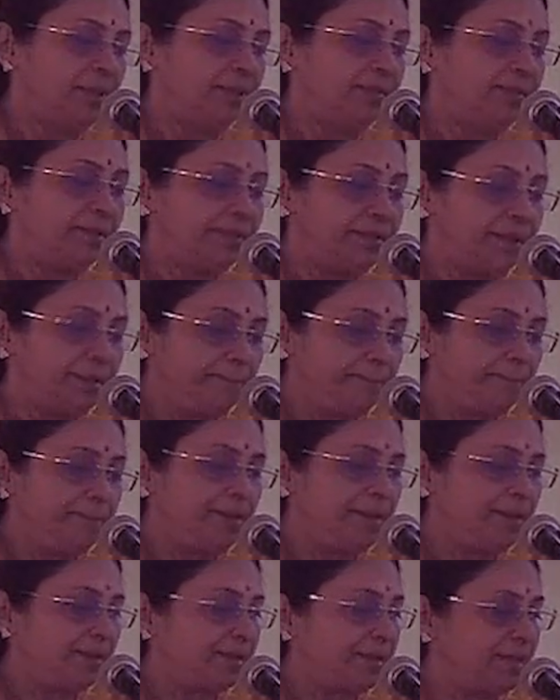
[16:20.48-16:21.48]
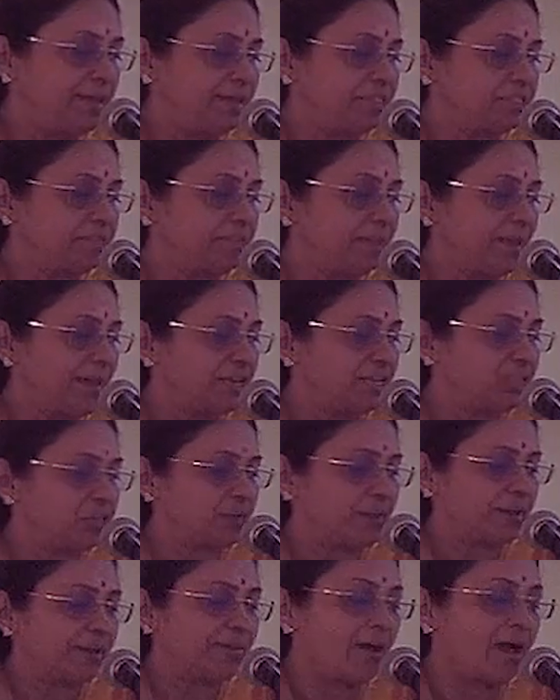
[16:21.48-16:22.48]
The temple and king's
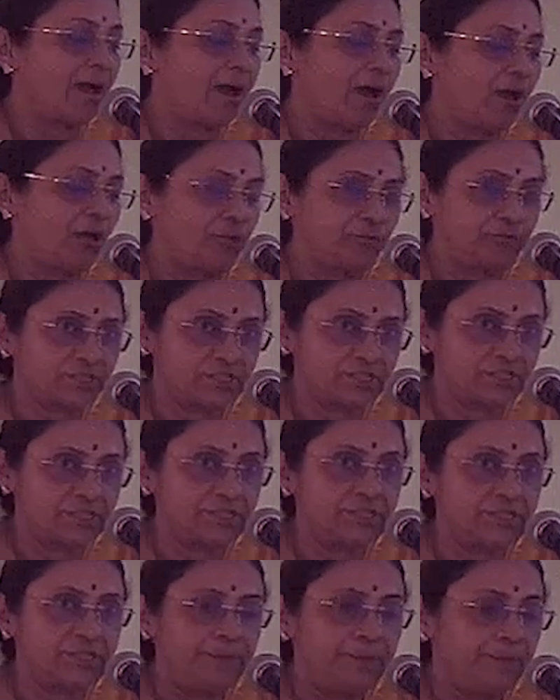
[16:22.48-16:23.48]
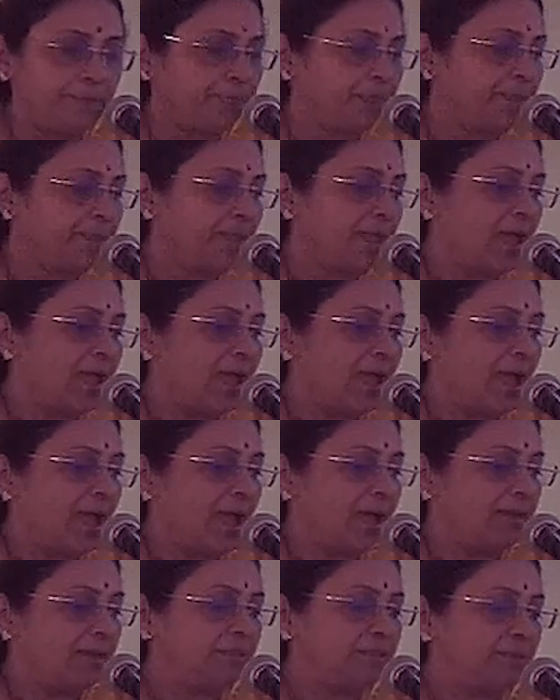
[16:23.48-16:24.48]
palace were in the heart of the city,
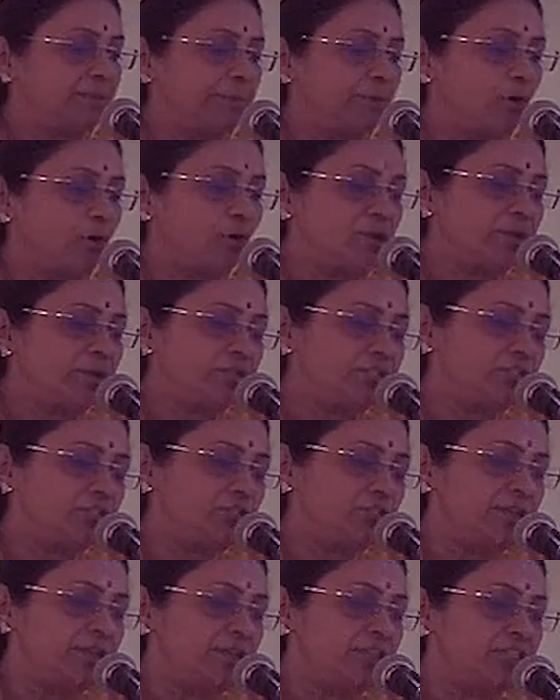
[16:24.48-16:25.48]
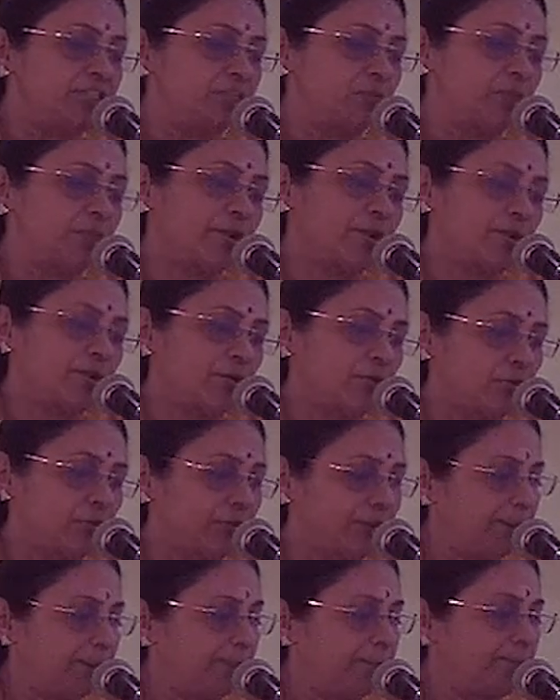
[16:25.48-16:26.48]
and the broader streets were
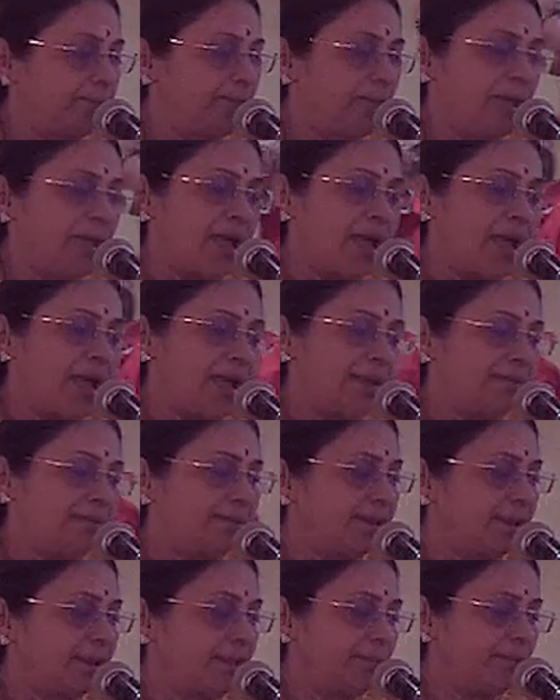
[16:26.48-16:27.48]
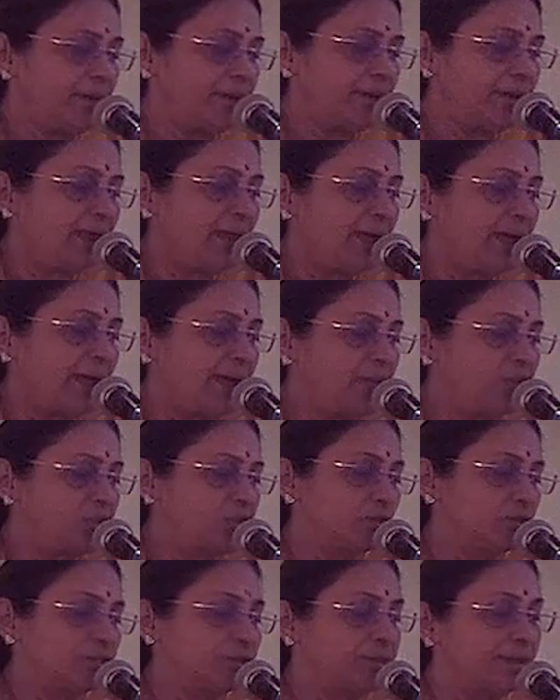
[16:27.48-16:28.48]
around them, and the recommended
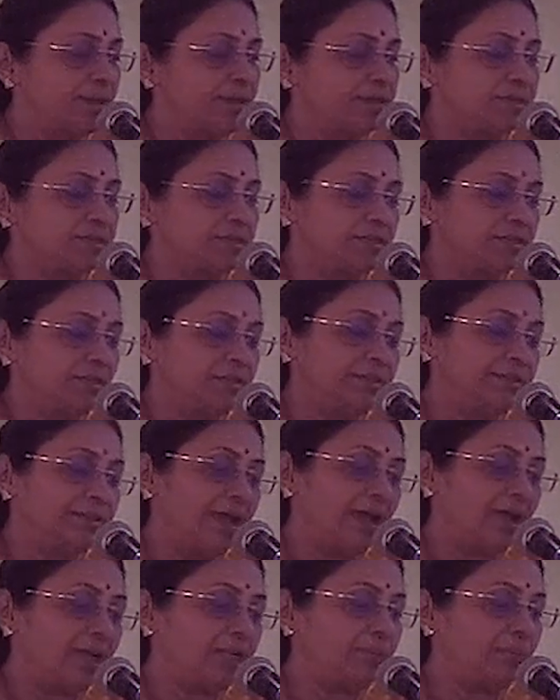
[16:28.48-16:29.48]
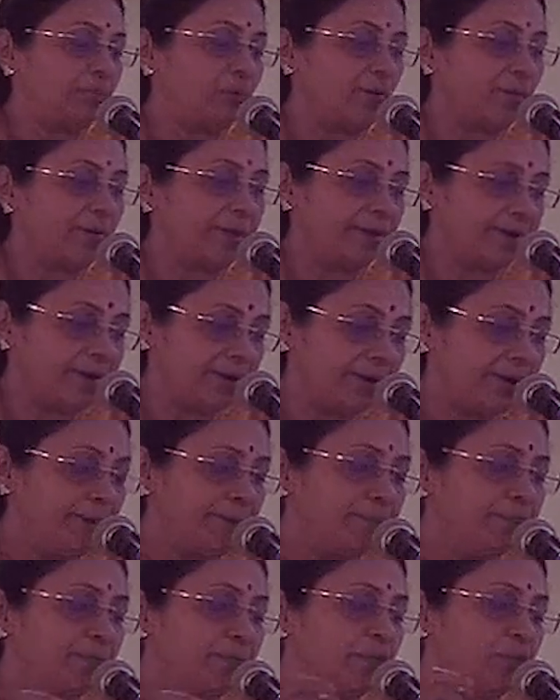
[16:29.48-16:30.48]
height was greater than that
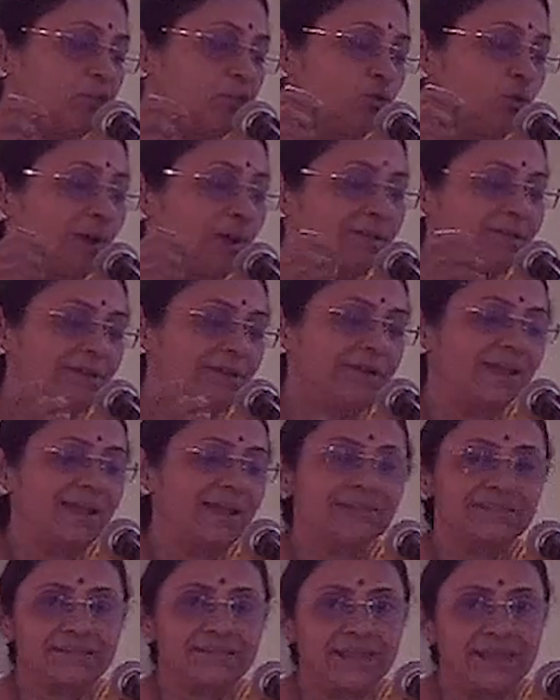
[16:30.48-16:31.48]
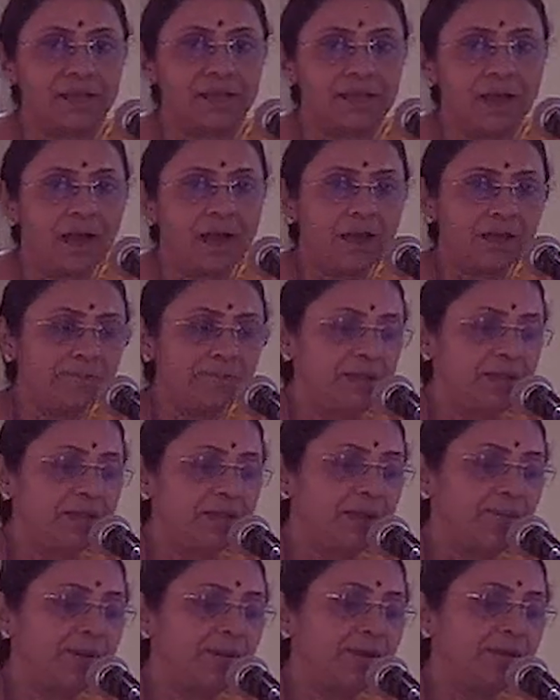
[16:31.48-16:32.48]
provided to other ranks like army
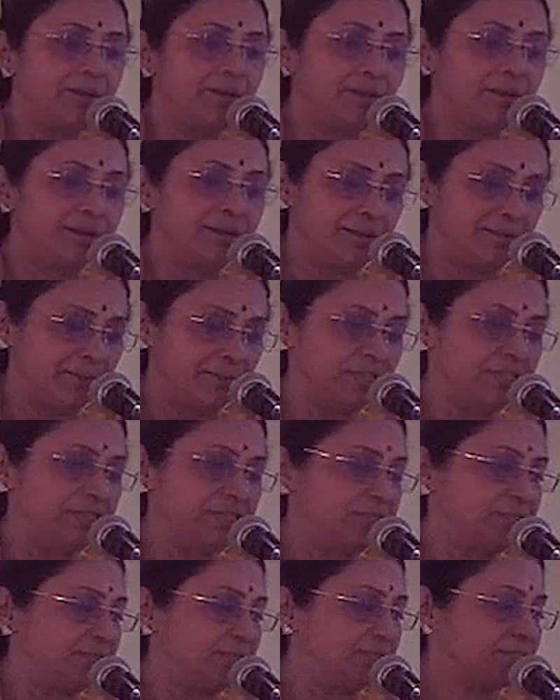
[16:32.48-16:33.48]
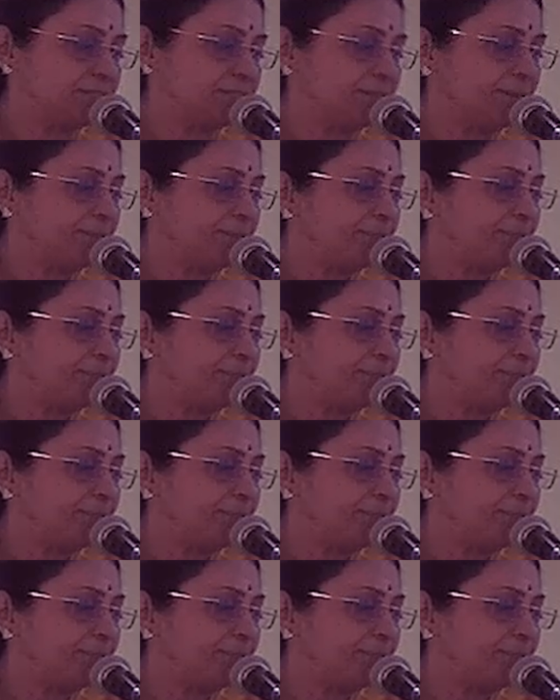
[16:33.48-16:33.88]
commander and ministers.